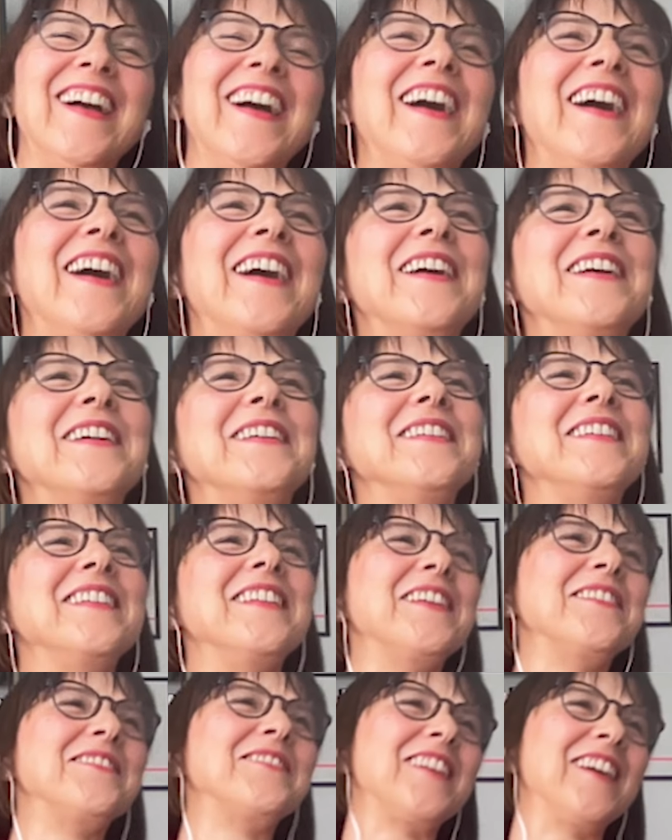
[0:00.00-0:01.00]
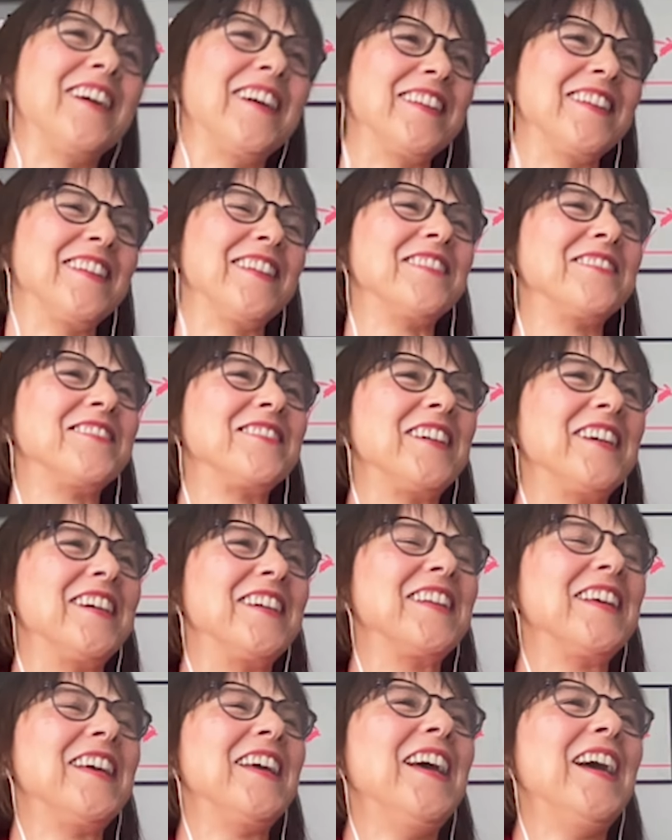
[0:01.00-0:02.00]
Love that.
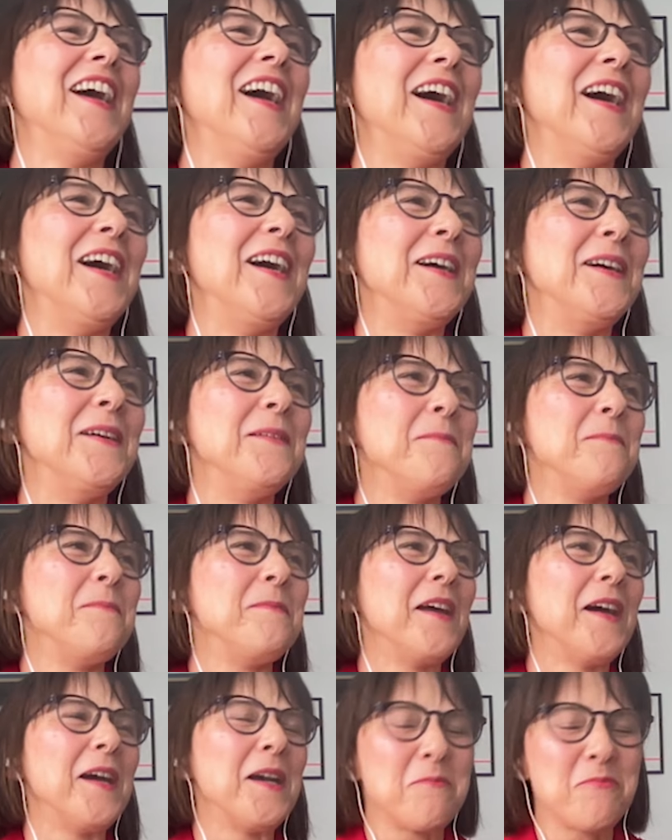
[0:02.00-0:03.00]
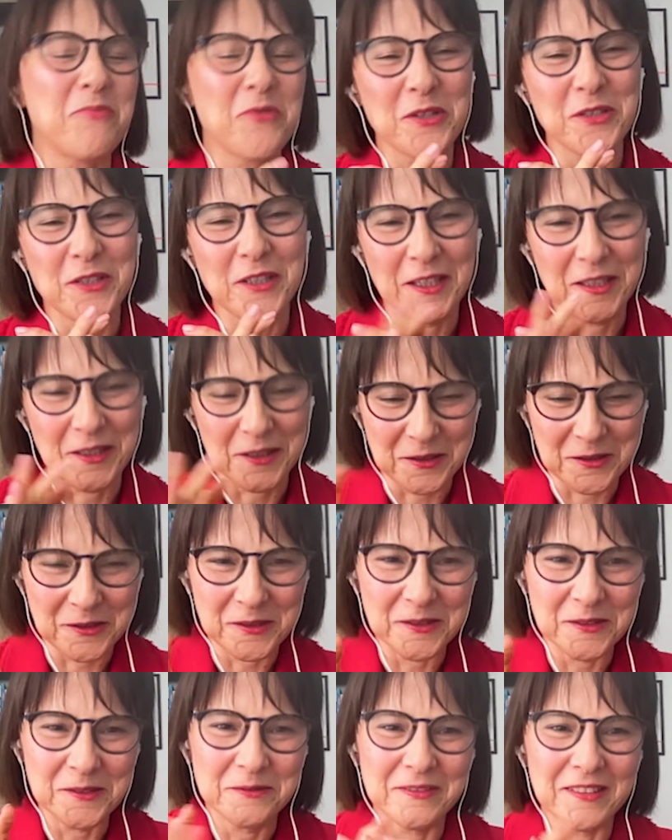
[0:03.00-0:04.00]
I appreciate your
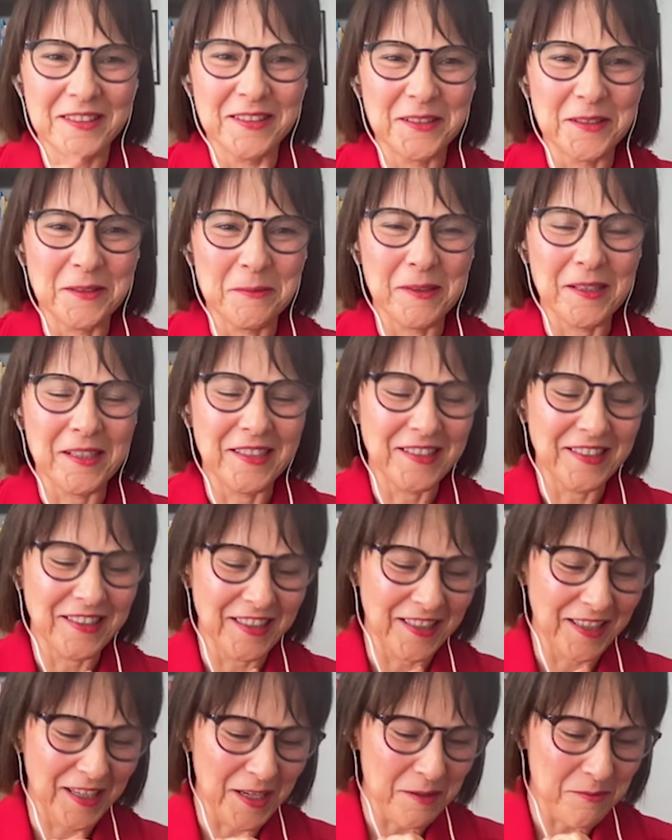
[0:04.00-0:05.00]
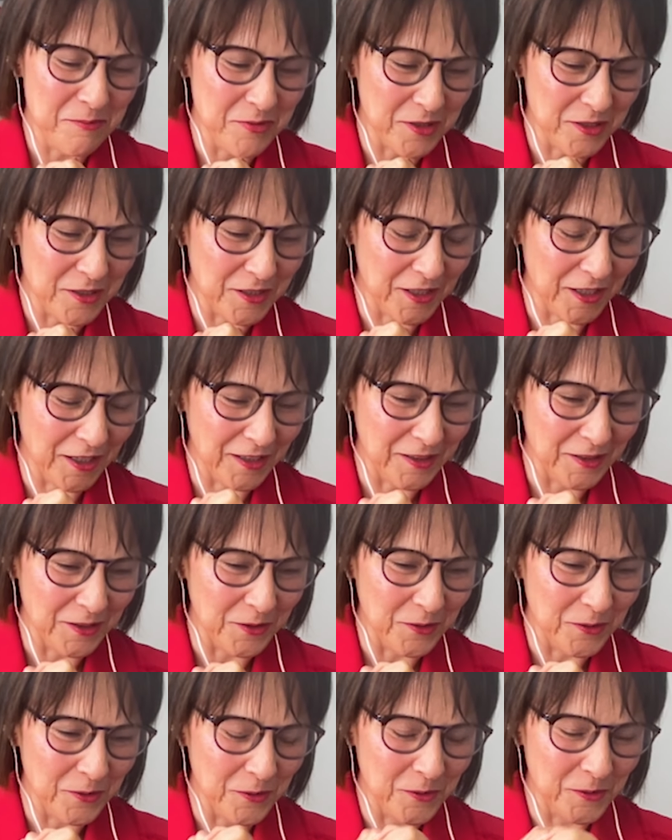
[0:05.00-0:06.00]
vulnerability, and I appreciate
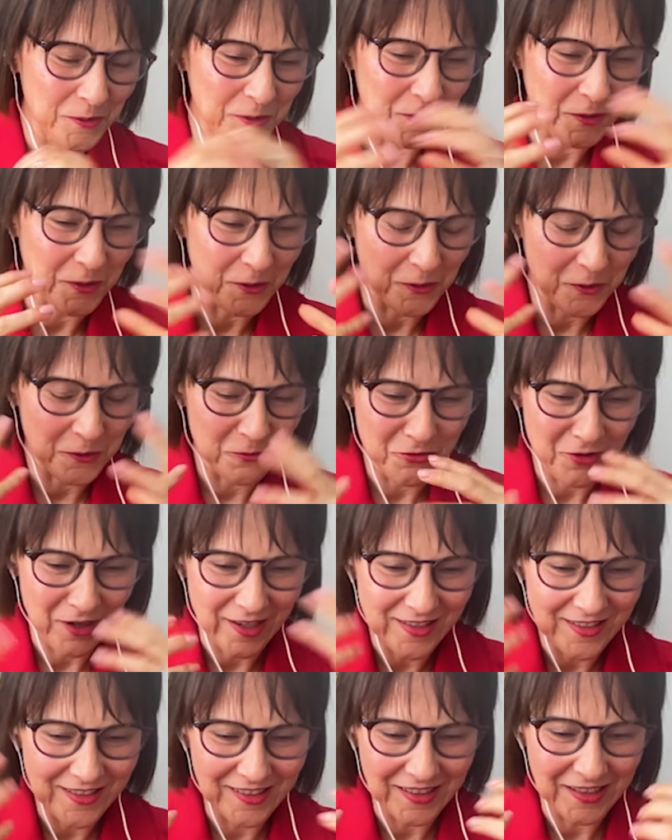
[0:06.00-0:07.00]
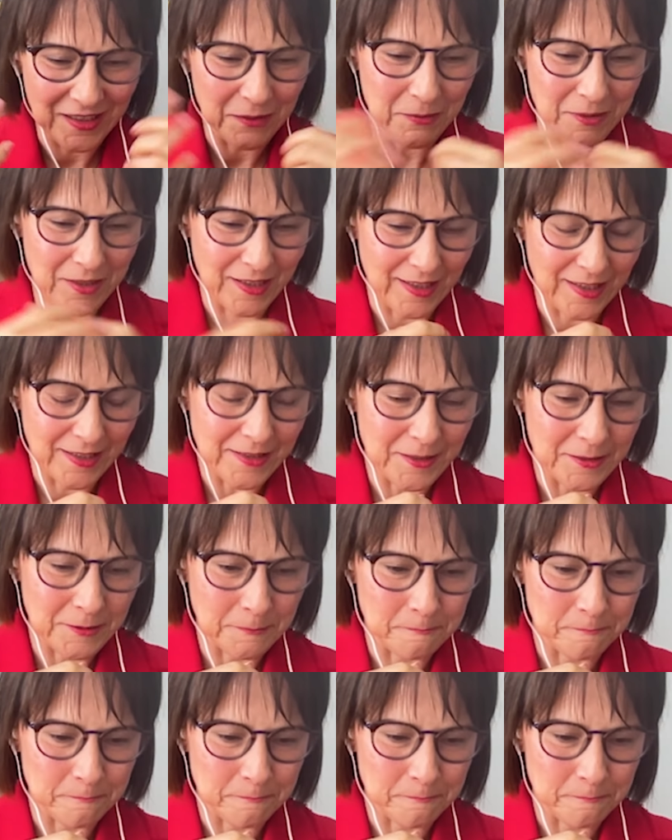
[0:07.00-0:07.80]
your wrestling with this.